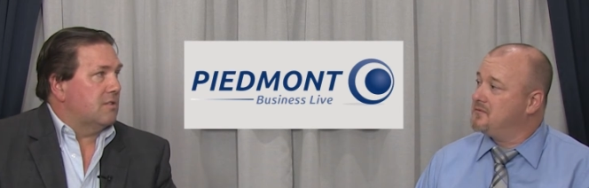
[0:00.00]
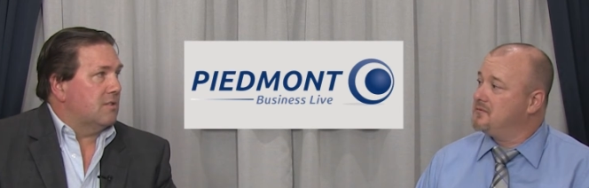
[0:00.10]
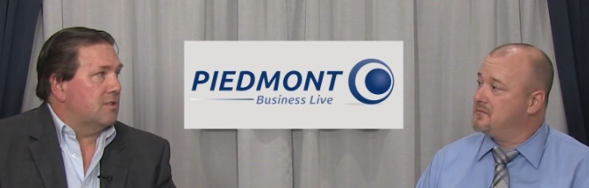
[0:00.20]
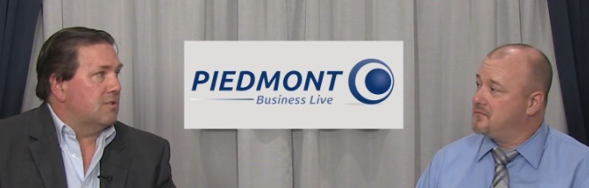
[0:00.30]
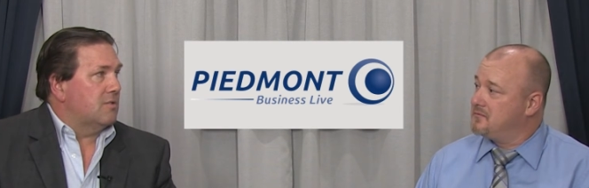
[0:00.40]
Speaker 1: to
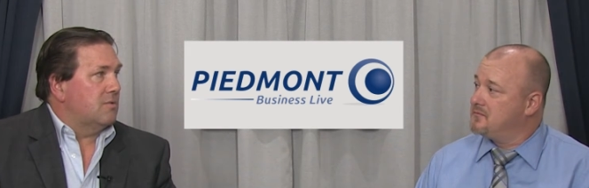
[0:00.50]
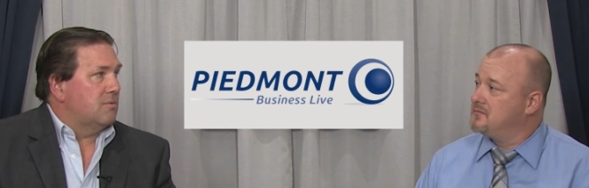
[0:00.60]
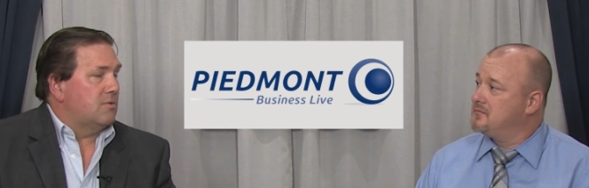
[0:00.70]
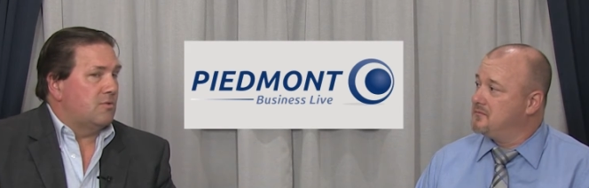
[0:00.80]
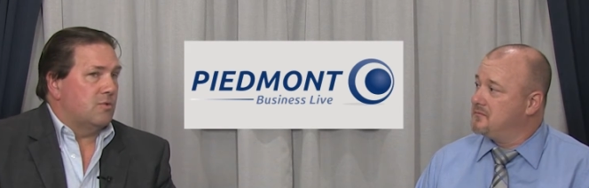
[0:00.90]
learn
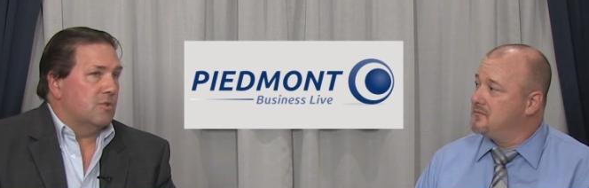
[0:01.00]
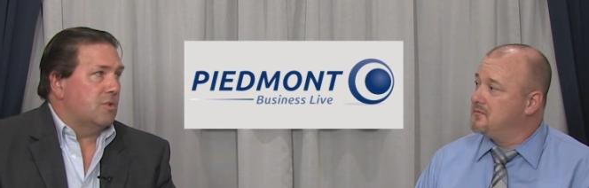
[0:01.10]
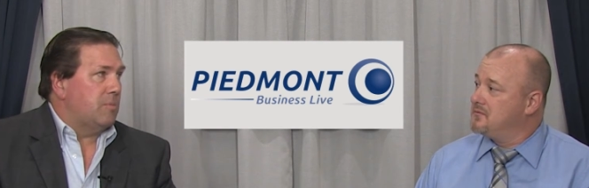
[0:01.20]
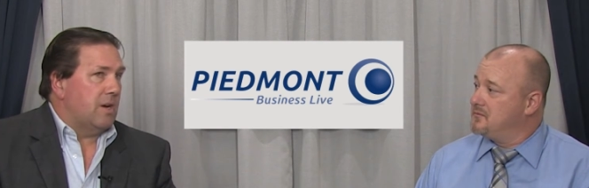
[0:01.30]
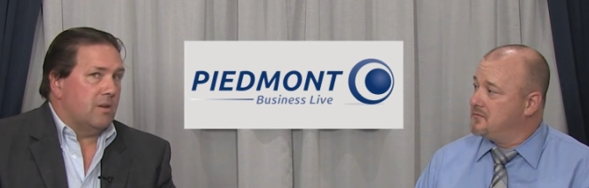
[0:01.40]

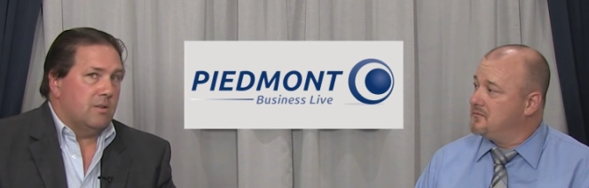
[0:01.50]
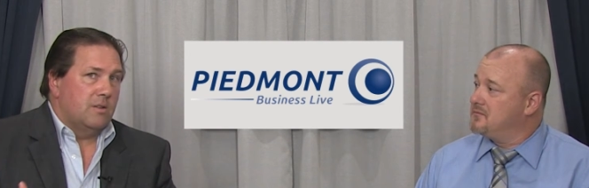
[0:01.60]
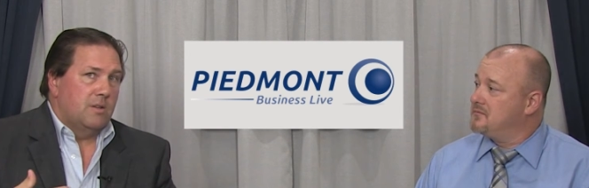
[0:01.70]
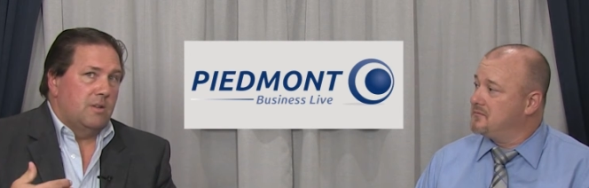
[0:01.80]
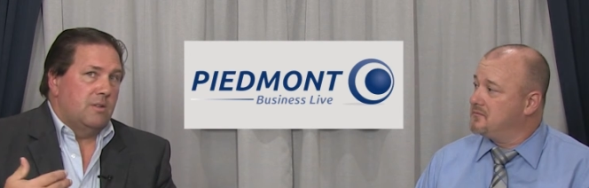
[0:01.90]
truly about
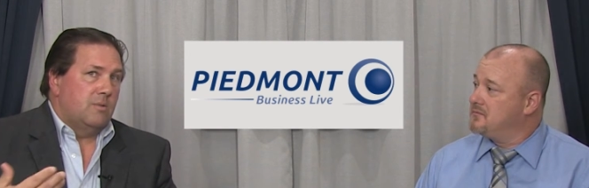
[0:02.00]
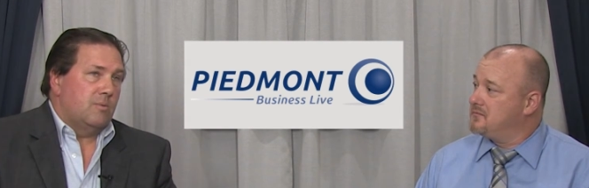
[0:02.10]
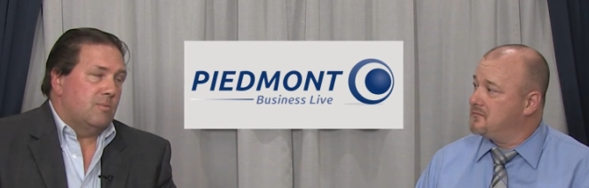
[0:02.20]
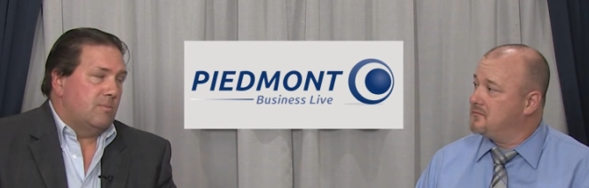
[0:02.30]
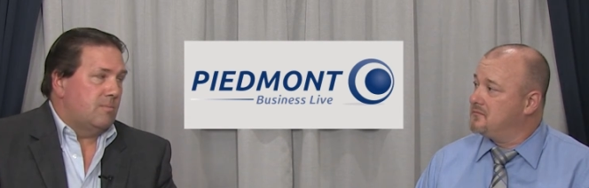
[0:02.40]

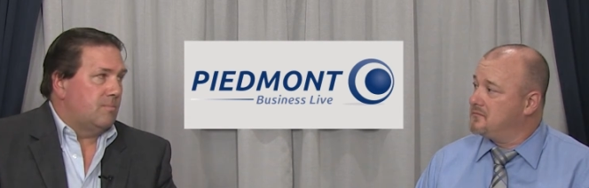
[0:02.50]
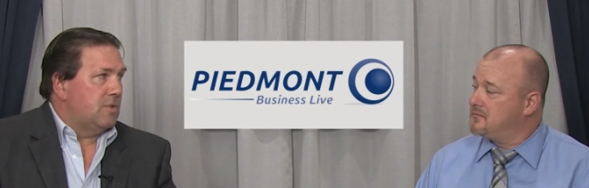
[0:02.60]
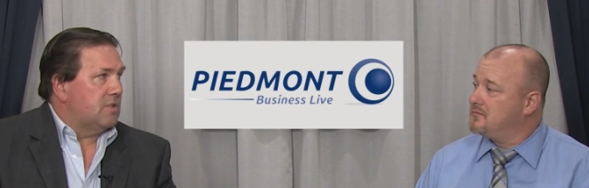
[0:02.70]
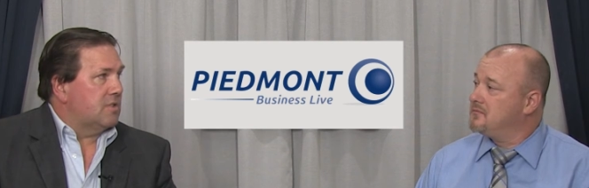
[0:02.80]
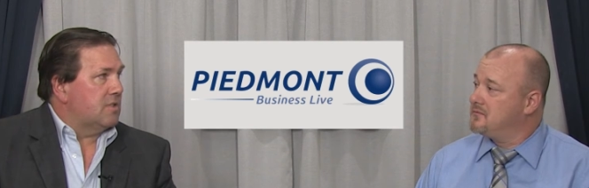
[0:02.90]

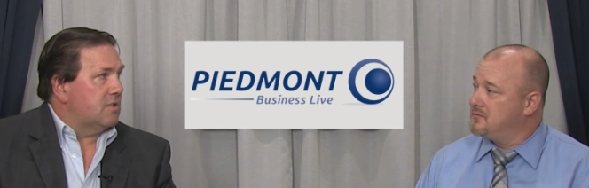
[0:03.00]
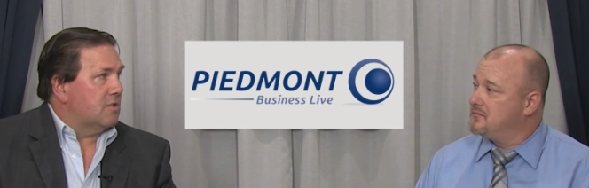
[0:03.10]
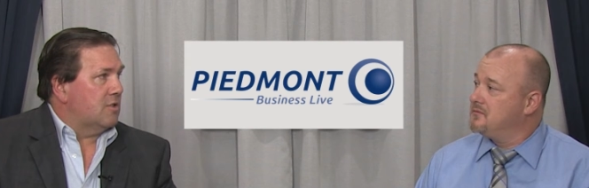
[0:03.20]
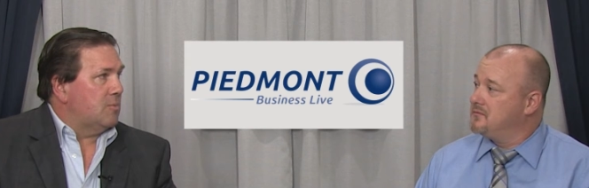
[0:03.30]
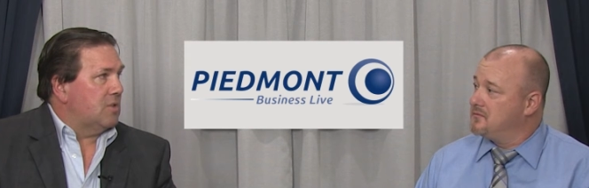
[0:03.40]
businesses in
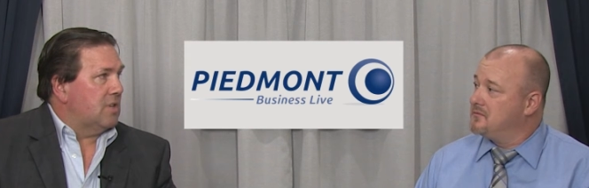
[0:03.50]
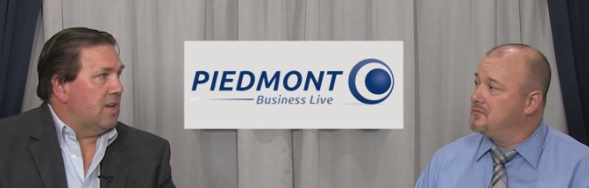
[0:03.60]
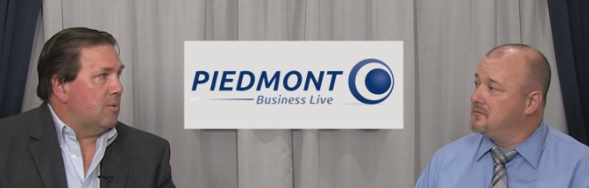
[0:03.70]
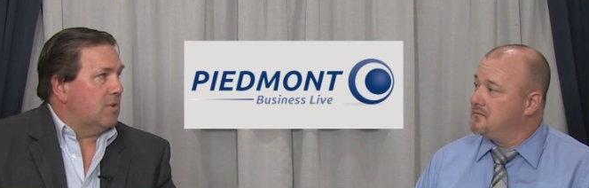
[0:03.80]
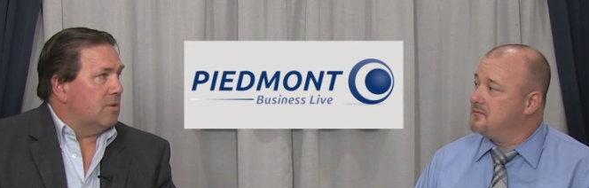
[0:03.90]
the community and
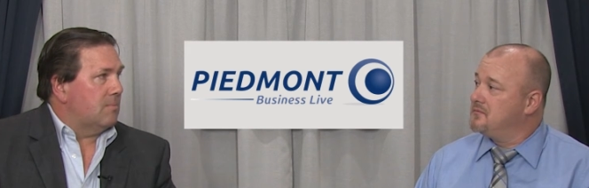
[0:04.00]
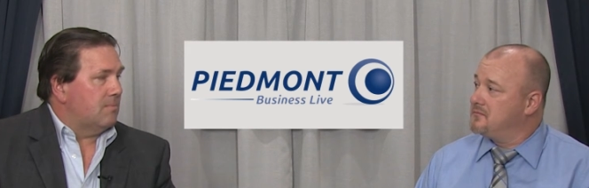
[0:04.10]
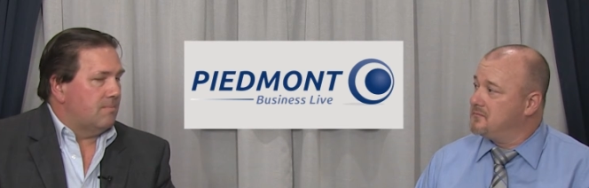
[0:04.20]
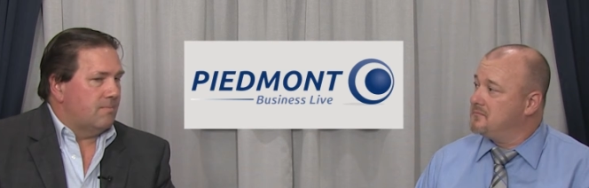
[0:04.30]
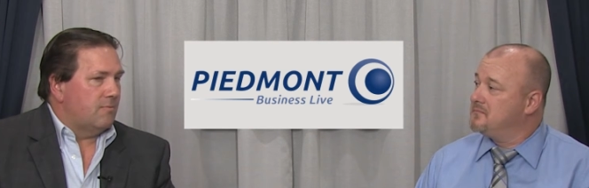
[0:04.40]
how we
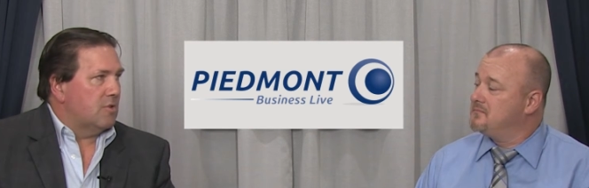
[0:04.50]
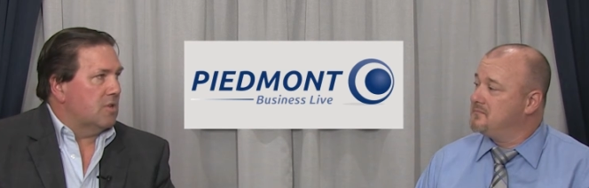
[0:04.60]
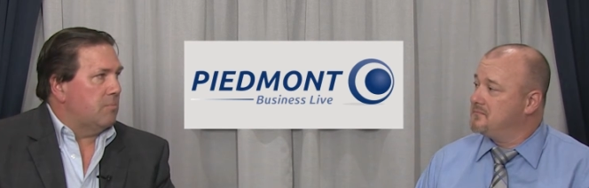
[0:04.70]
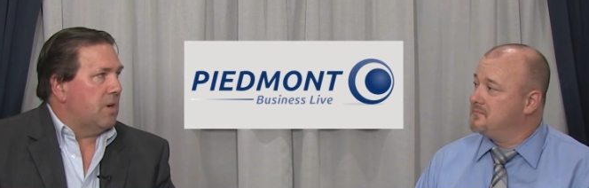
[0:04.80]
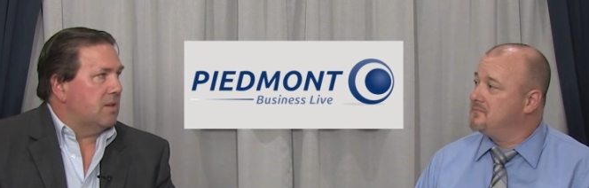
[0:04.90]
can
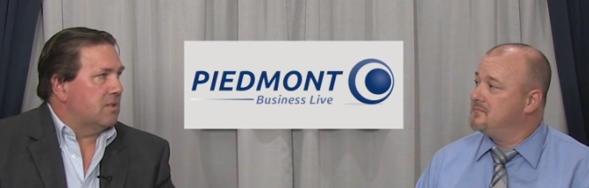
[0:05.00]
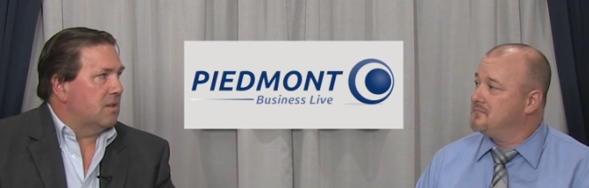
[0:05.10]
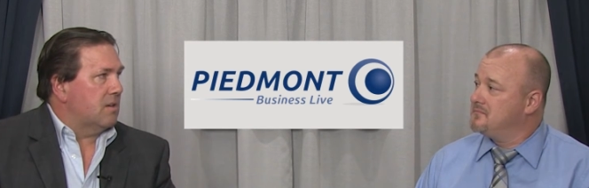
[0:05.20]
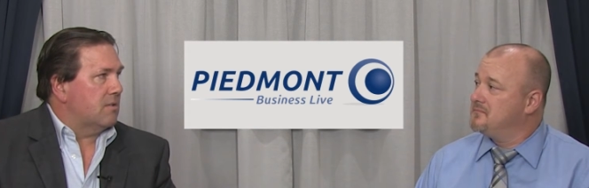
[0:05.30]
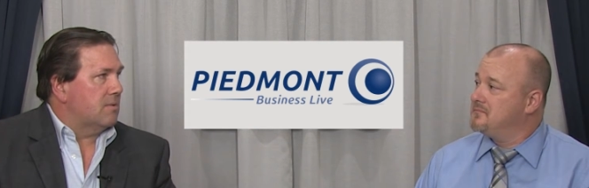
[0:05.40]
really bond
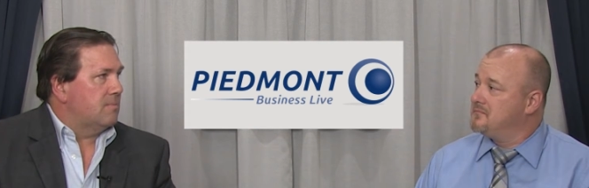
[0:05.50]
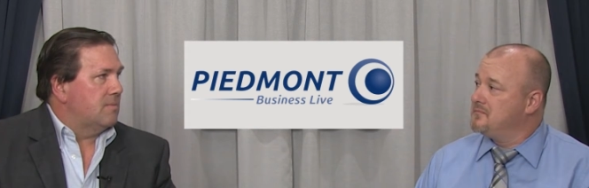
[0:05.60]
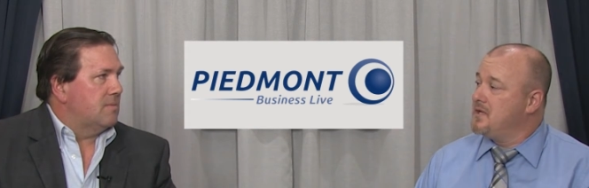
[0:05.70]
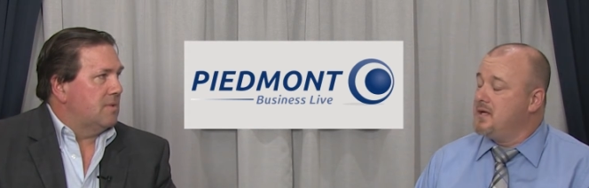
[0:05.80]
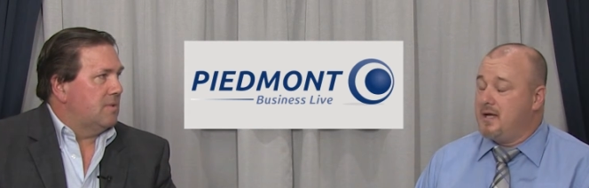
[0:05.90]
together.
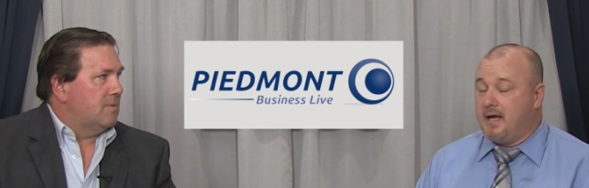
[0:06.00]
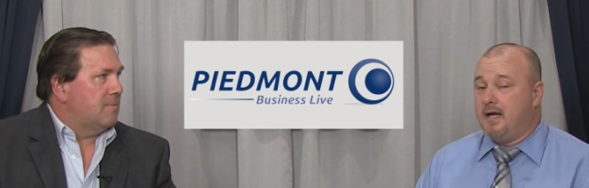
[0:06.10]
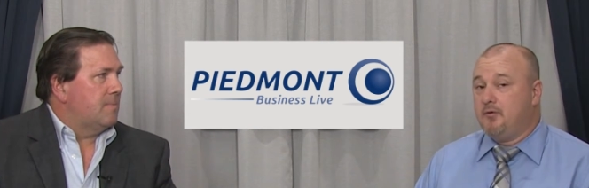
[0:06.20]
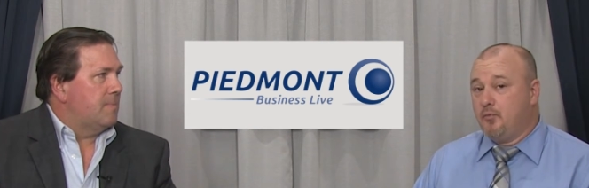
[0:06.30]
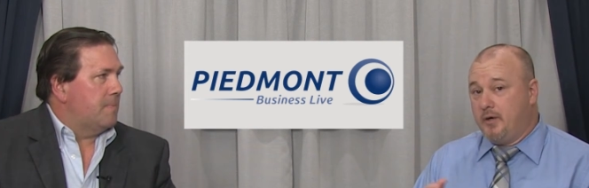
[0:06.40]

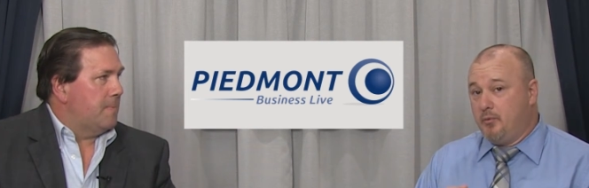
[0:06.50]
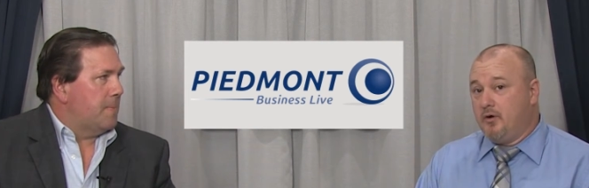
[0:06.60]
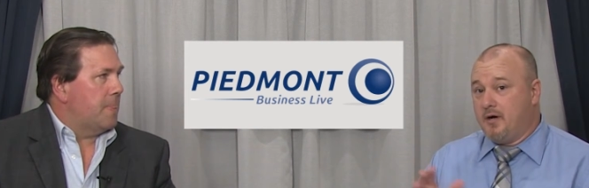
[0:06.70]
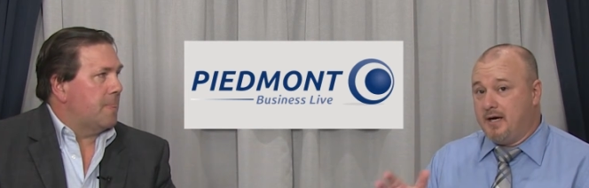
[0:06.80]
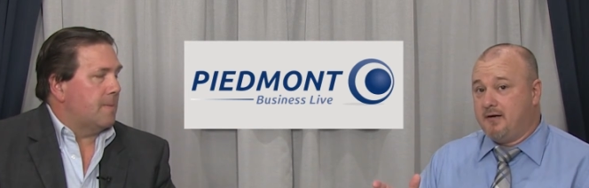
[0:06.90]
Speaker 2: And we
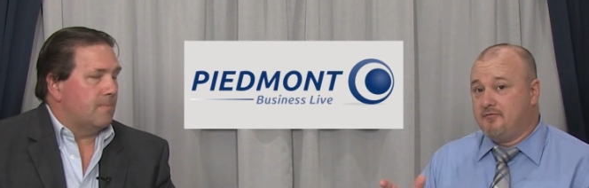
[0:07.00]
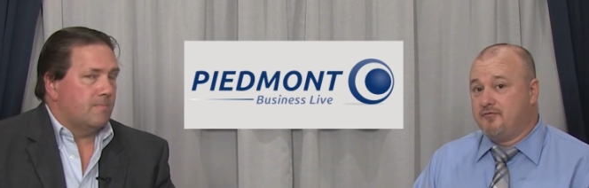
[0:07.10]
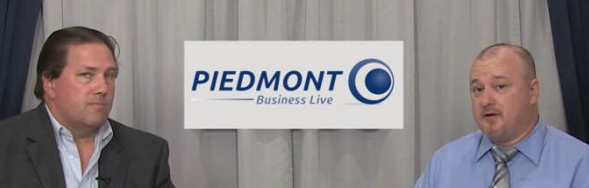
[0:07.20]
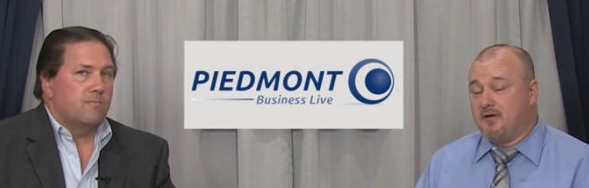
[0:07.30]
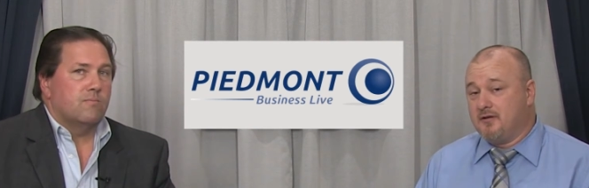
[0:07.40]
will
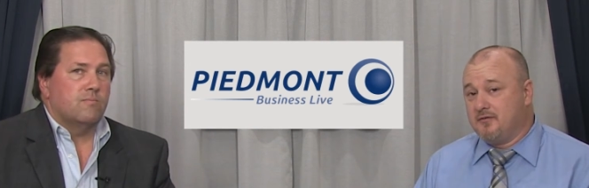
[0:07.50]
have uh,